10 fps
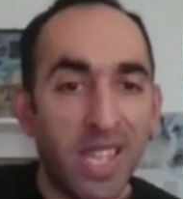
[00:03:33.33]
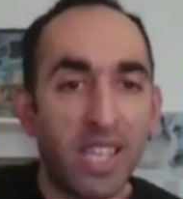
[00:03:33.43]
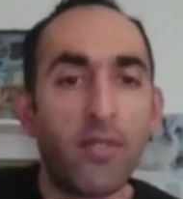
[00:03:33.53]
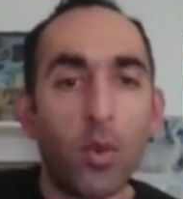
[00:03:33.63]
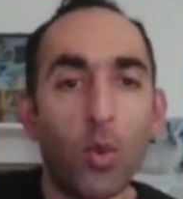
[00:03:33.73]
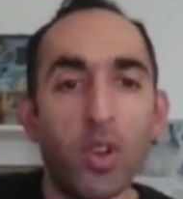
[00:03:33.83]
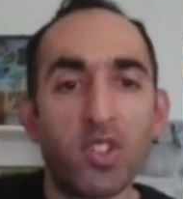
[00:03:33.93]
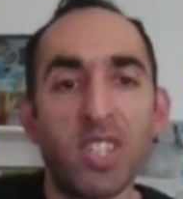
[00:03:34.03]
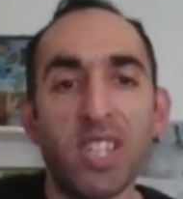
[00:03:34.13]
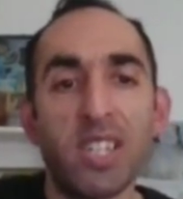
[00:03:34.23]
Thank you for
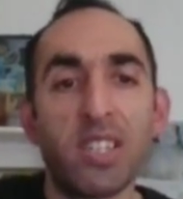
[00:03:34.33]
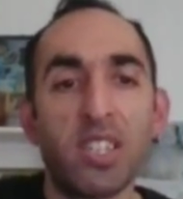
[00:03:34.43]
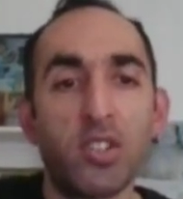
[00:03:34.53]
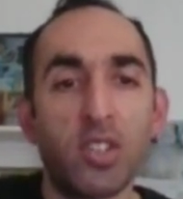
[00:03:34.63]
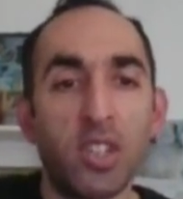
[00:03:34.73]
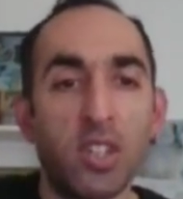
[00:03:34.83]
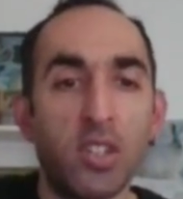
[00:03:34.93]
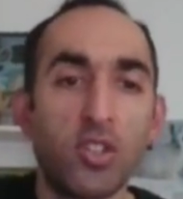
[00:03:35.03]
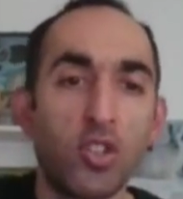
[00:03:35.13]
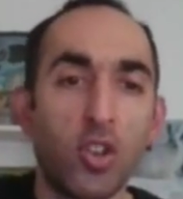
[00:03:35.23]
watching this
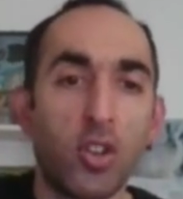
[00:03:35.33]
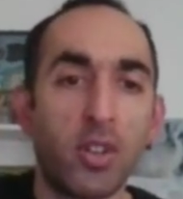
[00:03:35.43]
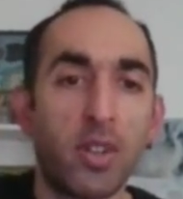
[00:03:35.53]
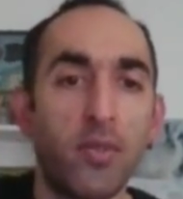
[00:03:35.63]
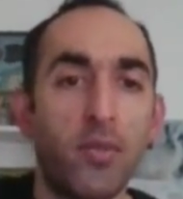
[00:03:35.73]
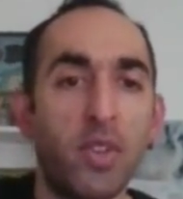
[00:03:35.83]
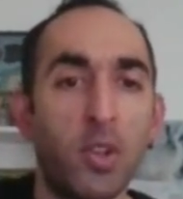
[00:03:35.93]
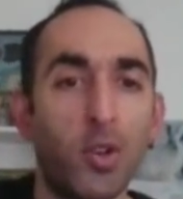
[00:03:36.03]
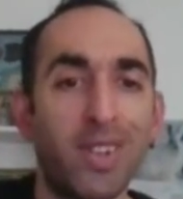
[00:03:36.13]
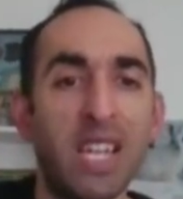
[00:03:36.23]
short
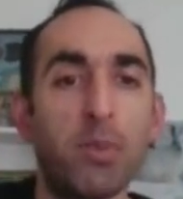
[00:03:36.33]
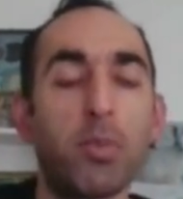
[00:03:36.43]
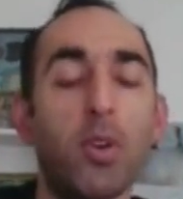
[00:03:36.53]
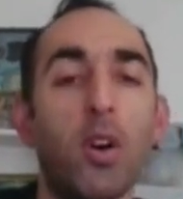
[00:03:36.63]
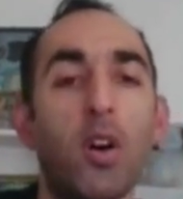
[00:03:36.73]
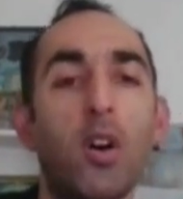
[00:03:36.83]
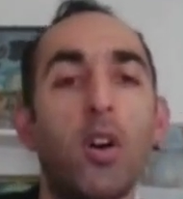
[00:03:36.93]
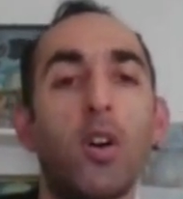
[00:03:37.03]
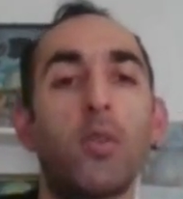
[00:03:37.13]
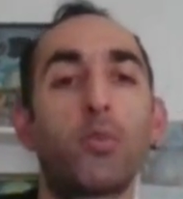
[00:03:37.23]
video clip
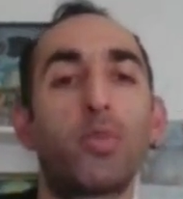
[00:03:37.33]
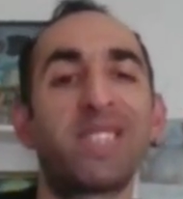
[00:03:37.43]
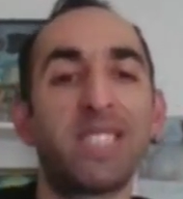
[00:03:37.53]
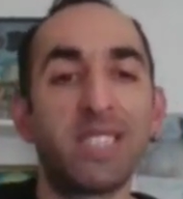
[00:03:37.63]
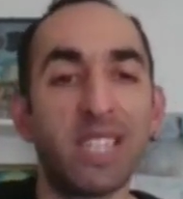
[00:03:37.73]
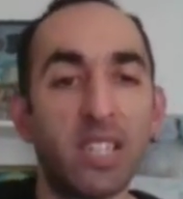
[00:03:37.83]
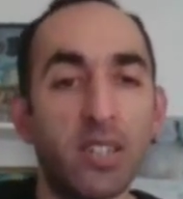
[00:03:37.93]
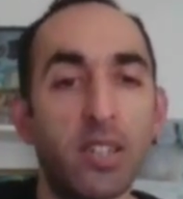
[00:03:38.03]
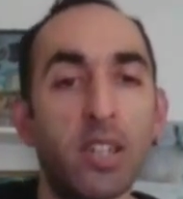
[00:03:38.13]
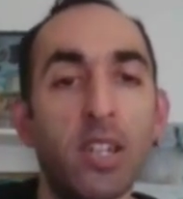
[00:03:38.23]
of Presley
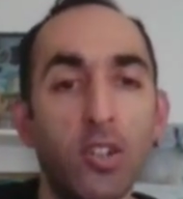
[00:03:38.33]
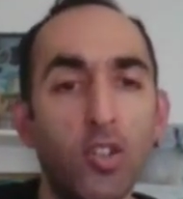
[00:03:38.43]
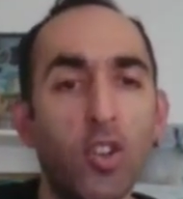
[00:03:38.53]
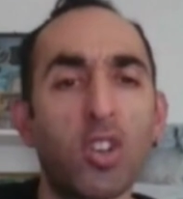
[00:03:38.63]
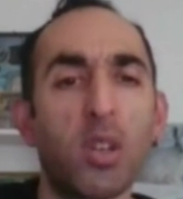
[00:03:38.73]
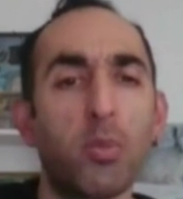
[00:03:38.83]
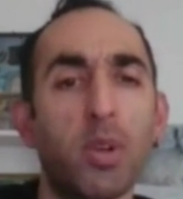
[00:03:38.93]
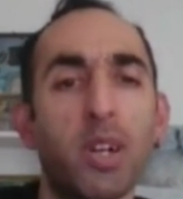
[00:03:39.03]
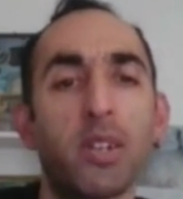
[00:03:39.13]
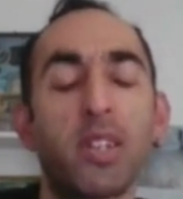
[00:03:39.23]
Tennant talking
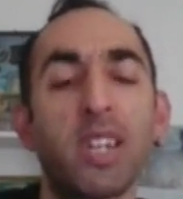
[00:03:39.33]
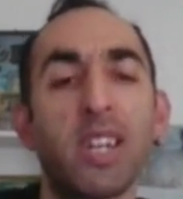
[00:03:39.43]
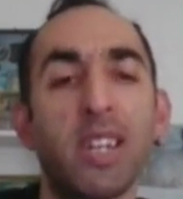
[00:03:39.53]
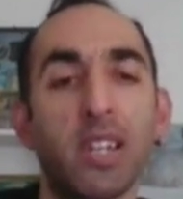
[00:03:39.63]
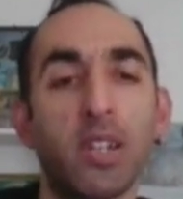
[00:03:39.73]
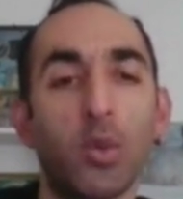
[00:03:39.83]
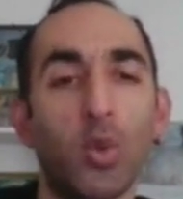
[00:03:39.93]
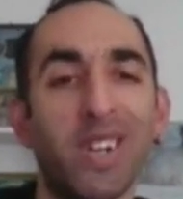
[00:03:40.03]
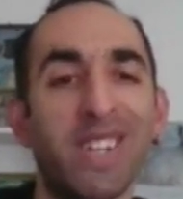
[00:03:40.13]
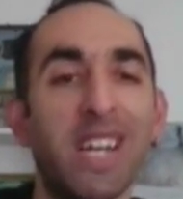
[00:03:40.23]
about Carrie
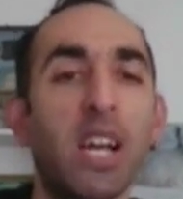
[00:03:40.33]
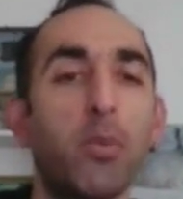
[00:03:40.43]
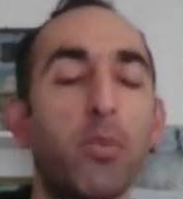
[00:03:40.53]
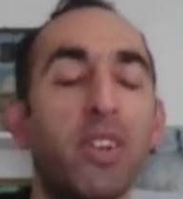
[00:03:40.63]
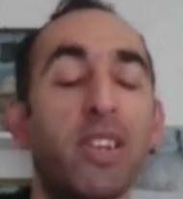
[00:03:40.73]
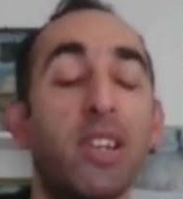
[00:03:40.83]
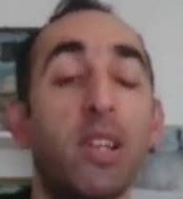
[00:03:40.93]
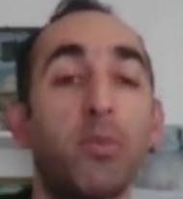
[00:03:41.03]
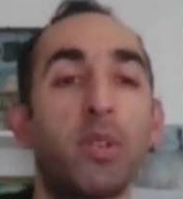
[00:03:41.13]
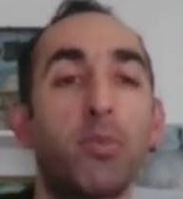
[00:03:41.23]
Underwood and Miranda
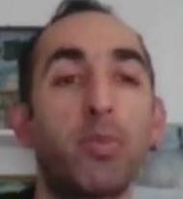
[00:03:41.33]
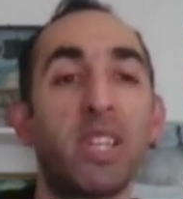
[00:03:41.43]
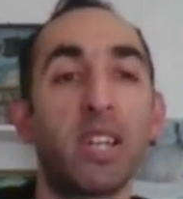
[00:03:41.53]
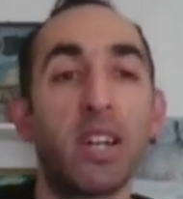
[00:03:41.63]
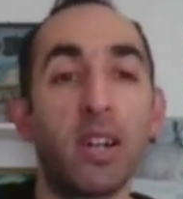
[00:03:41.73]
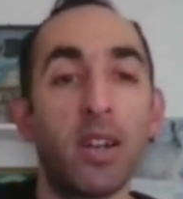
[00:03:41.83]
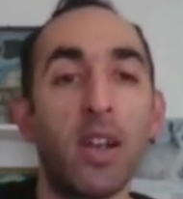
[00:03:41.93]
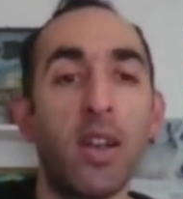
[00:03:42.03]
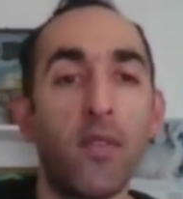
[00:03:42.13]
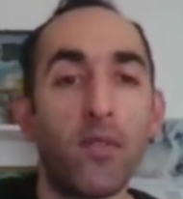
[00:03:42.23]
Lambert being her
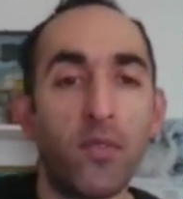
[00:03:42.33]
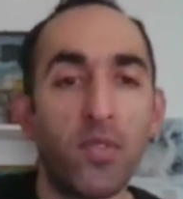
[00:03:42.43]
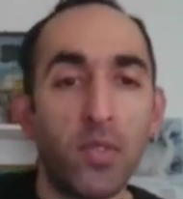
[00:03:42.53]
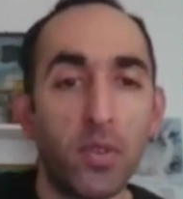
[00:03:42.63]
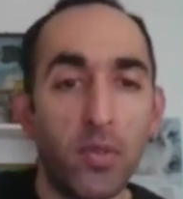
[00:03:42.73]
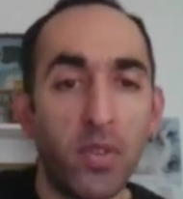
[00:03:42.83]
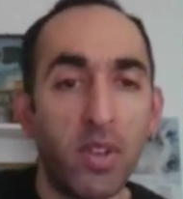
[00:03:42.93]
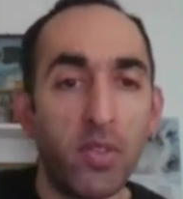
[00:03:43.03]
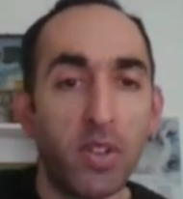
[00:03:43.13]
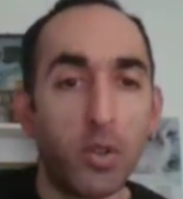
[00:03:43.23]

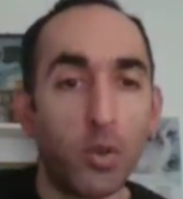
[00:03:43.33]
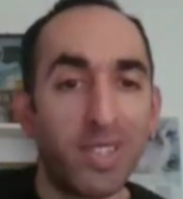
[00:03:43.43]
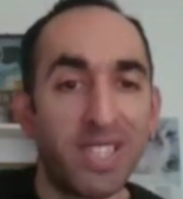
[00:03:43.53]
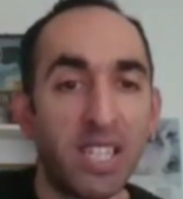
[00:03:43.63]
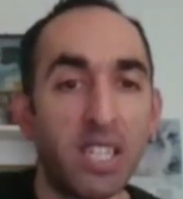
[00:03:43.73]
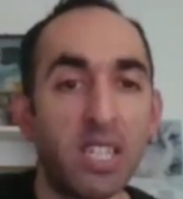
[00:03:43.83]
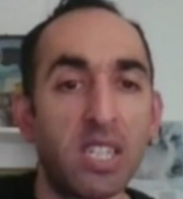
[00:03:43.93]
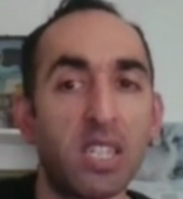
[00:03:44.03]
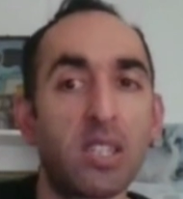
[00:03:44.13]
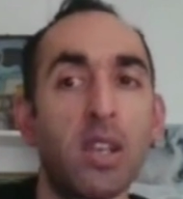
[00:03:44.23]
favorite two
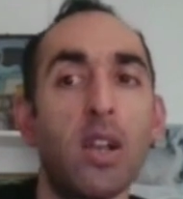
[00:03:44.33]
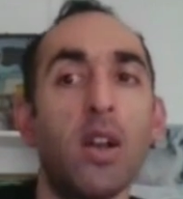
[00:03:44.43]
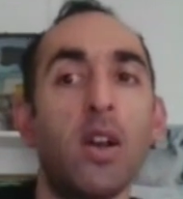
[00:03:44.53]
singers.